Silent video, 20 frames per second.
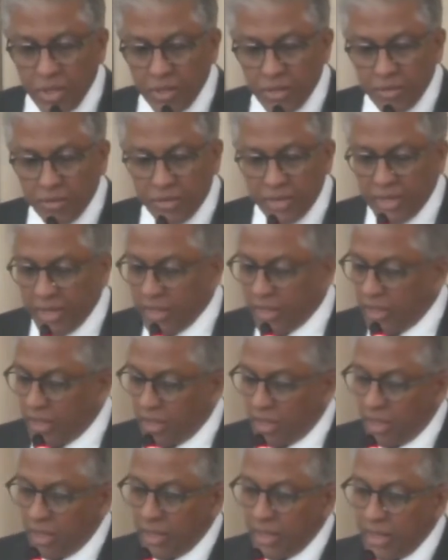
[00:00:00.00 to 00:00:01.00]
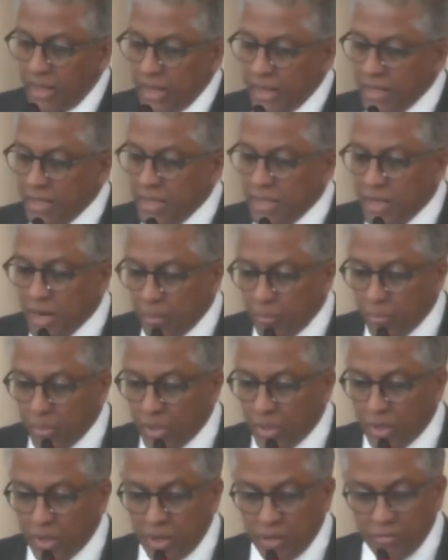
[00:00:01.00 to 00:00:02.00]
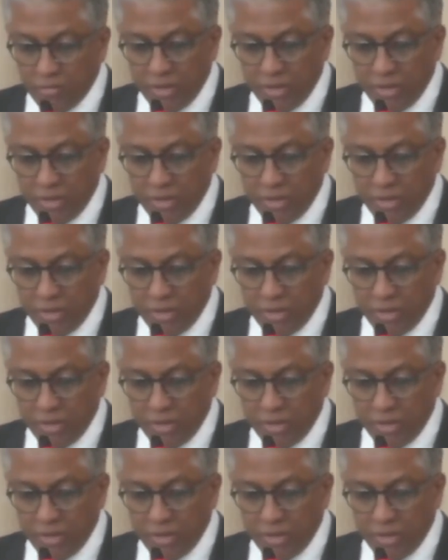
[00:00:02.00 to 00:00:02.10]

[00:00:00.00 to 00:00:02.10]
there are any number of